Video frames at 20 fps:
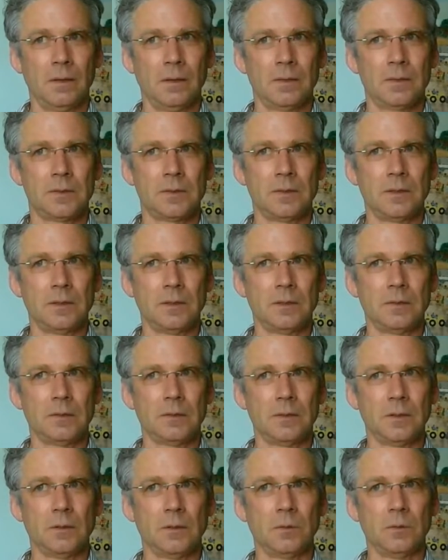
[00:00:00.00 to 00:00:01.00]
So
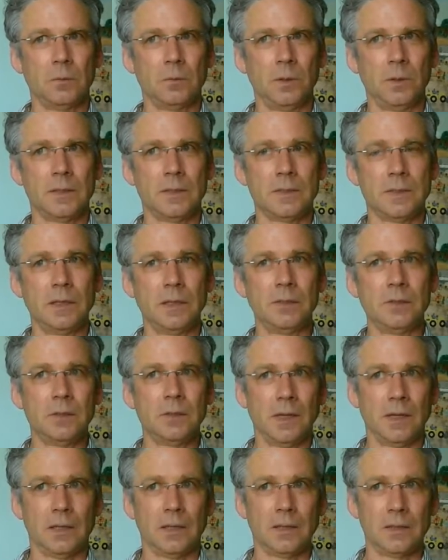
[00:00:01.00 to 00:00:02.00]
we as
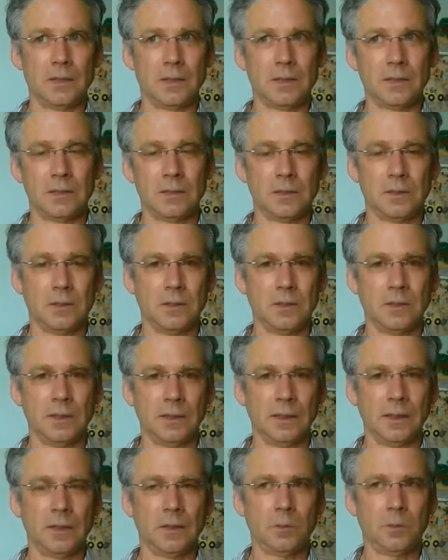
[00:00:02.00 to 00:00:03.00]
educators need to learn in
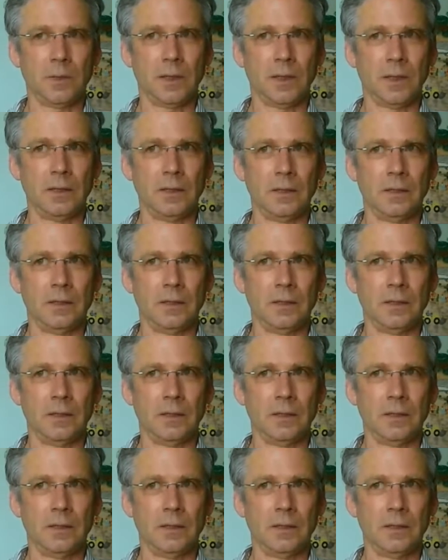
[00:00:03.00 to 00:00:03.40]
that way,